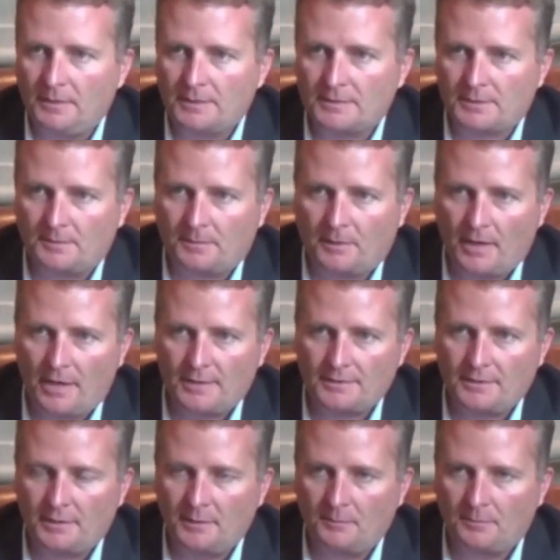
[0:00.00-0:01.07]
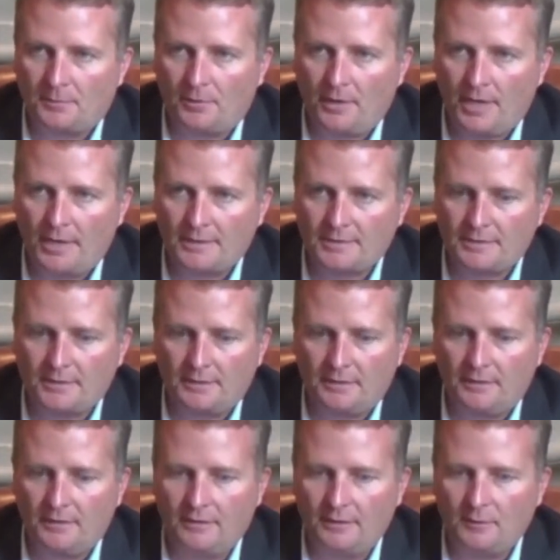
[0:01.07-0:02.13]
been surprised and
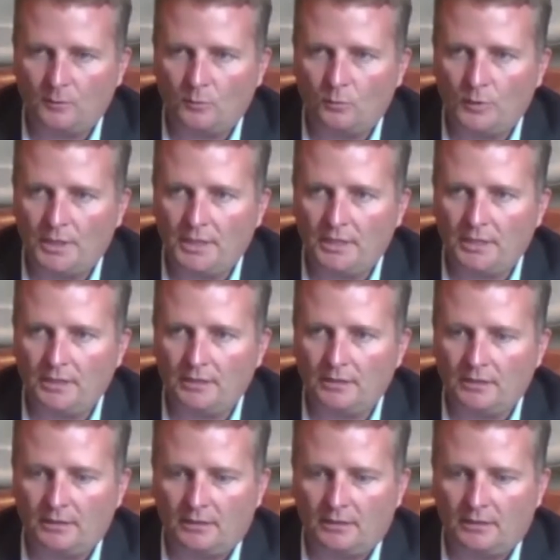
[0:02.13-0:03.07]
impressed that we